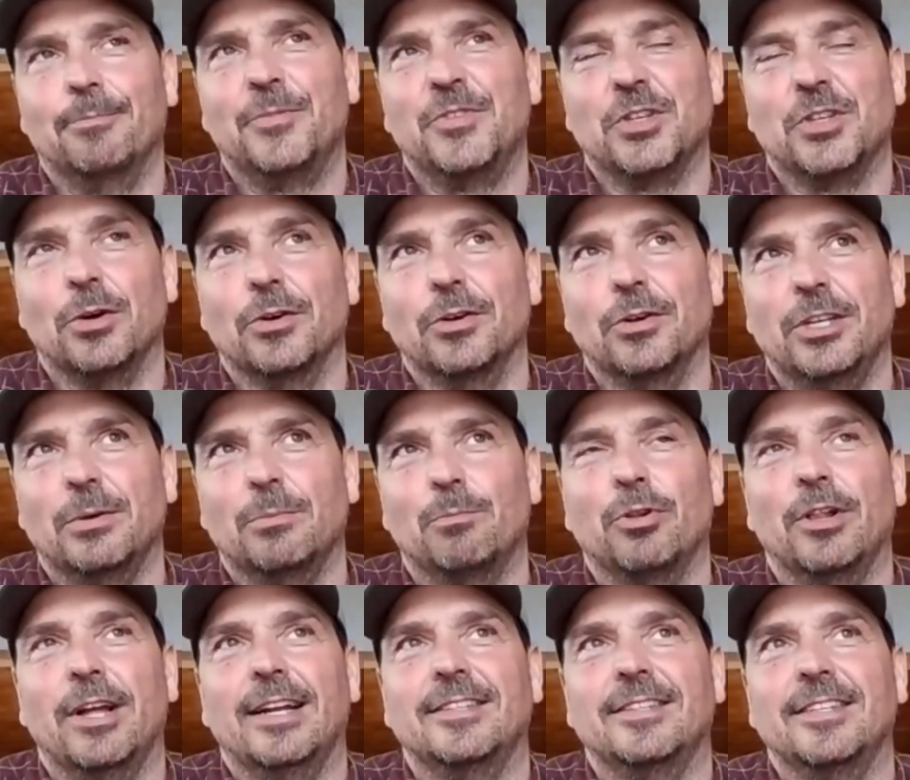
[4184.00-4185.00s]
So you
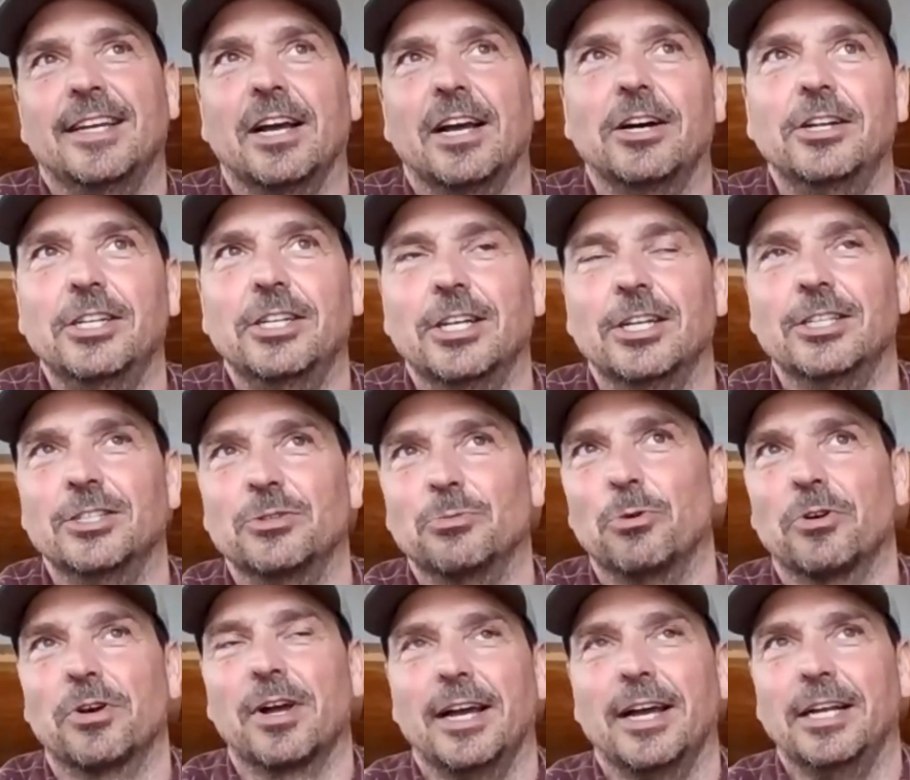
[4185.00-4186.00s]
planting onions
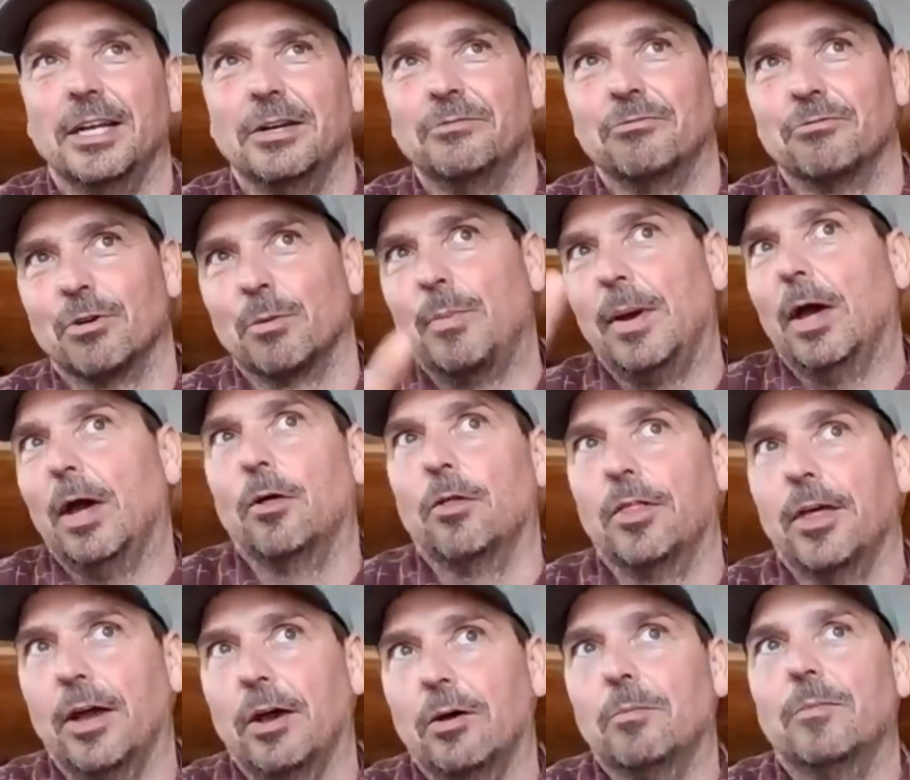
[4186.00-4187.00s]
will kind of repel
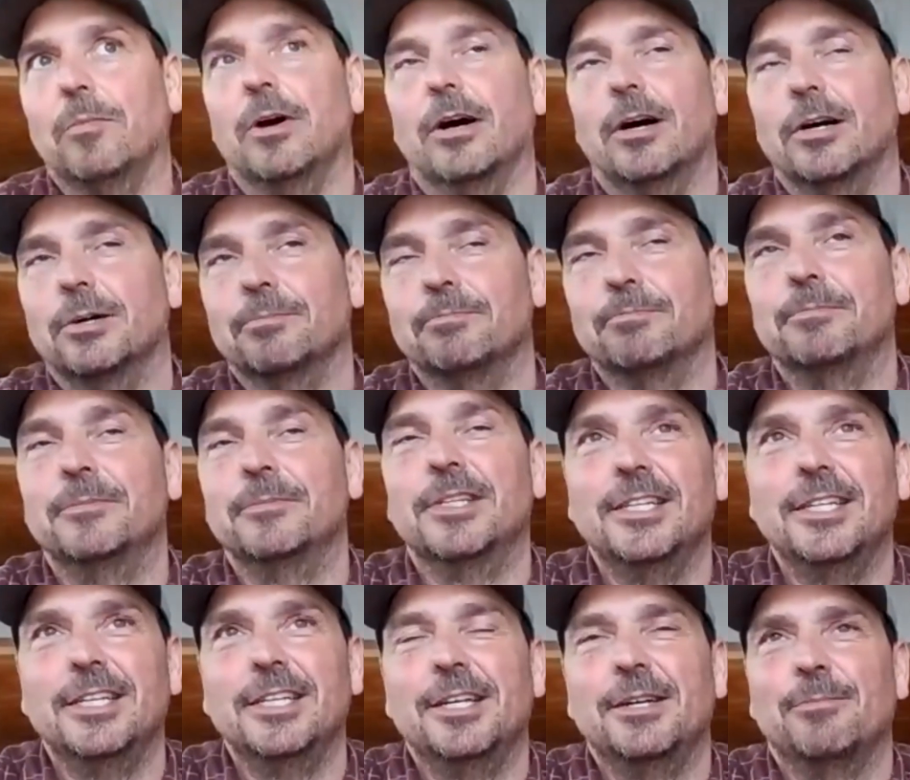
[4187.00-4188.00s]
them.
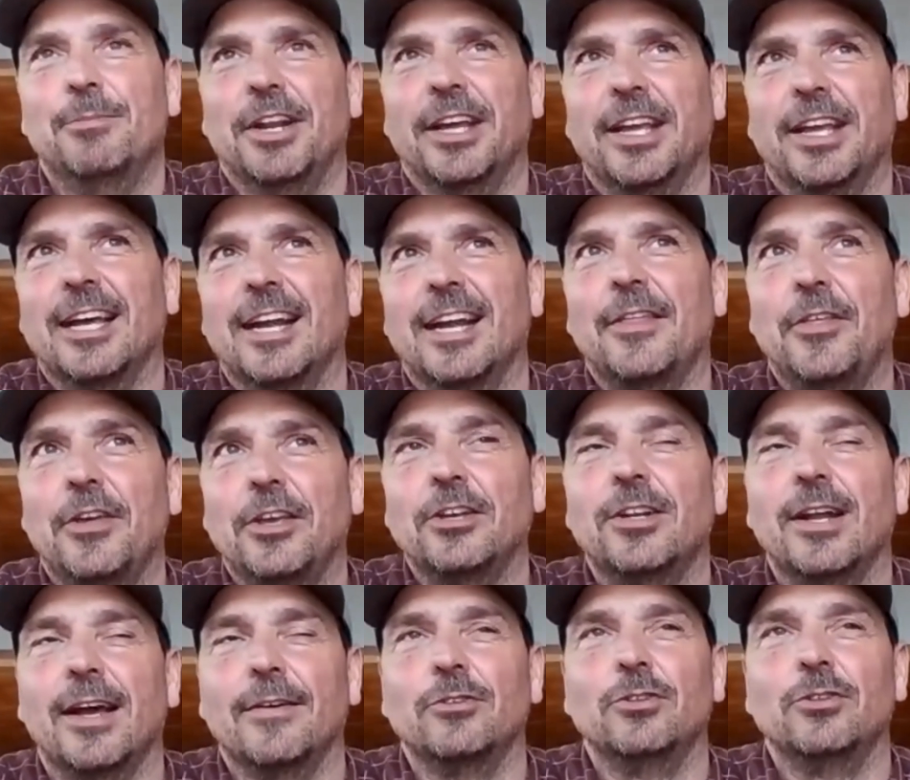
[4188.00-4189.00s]
But again, I think
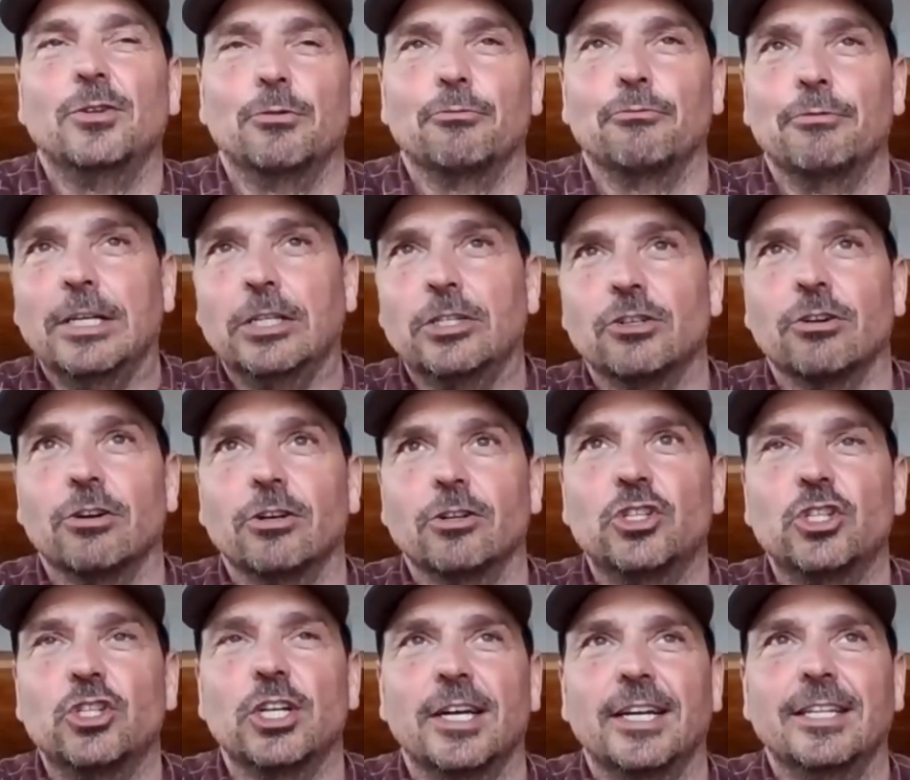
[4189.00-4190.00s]
you'd have to do the
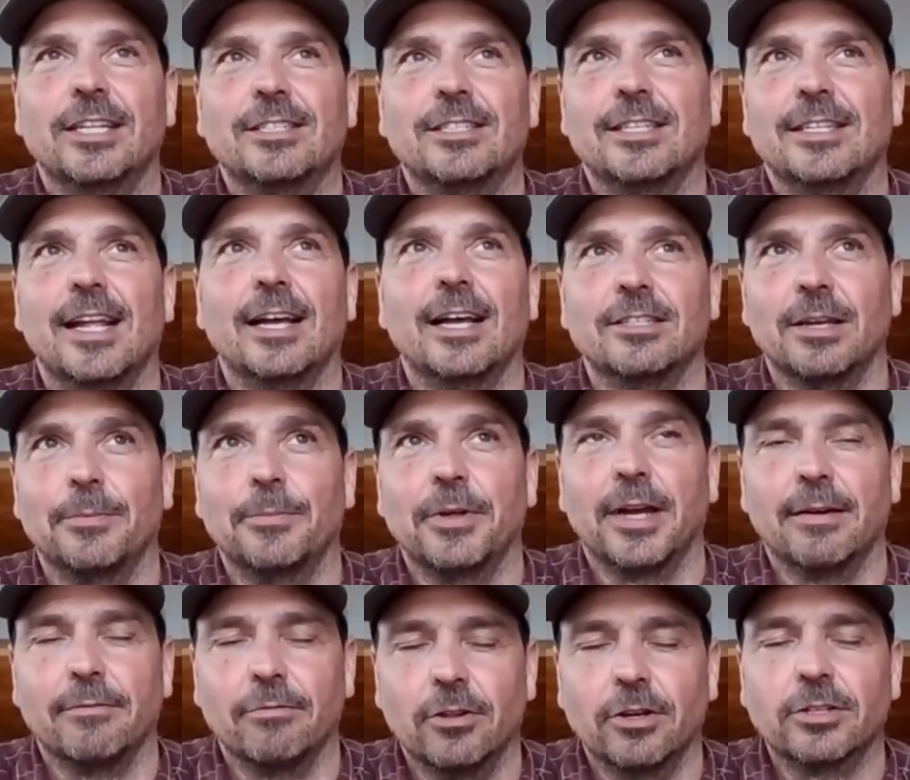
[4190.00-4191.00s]
research. It's not
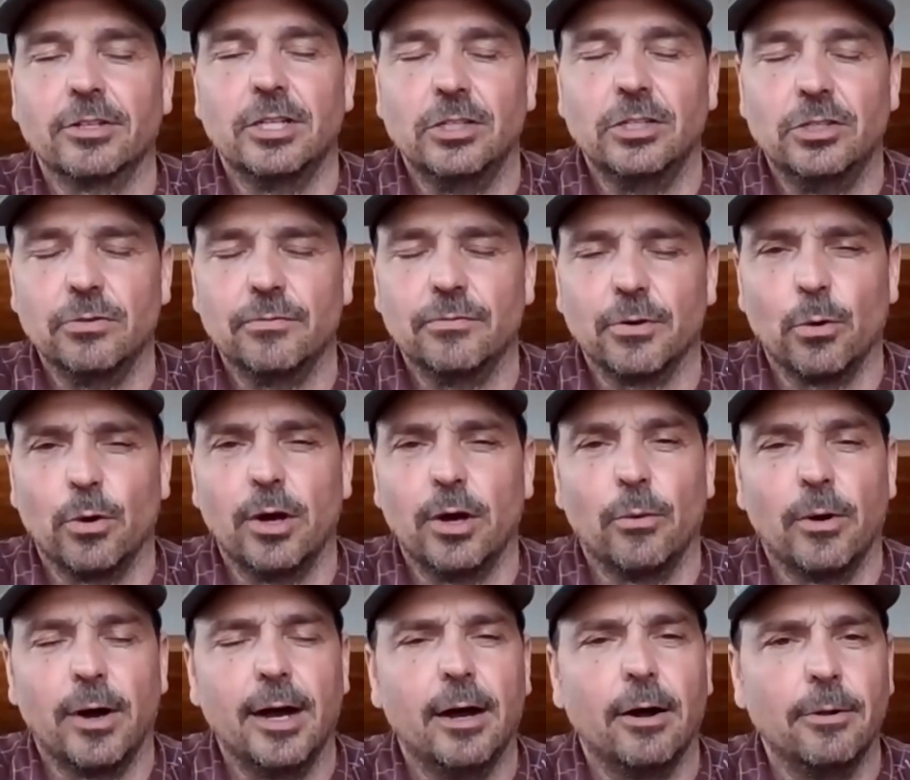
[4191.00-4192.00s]
something I've looked into for quite a
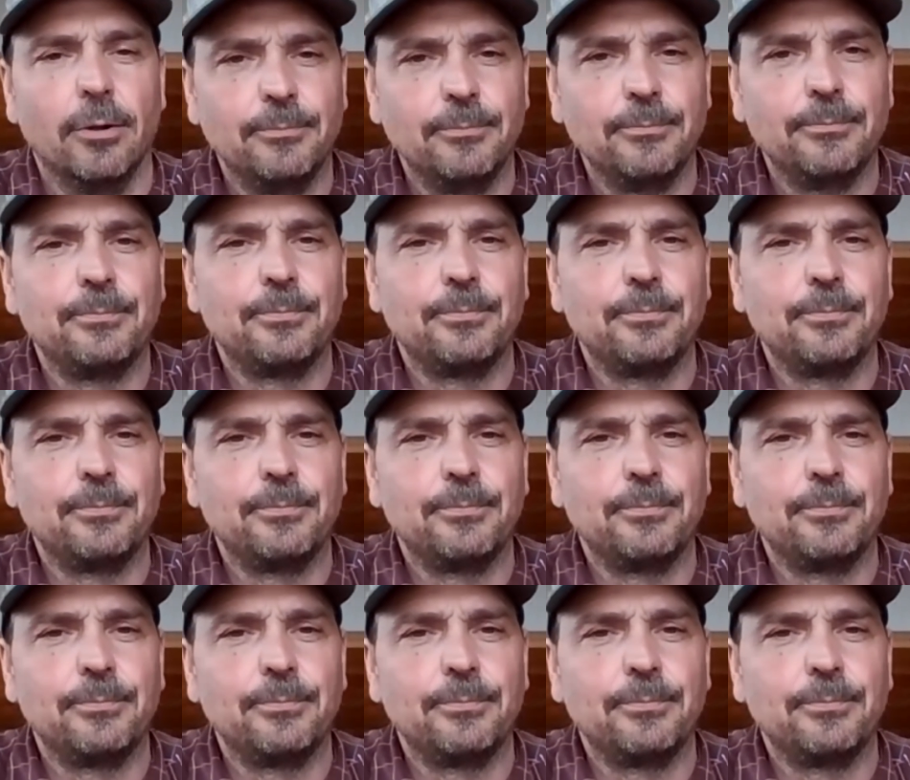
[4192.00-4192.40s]
while.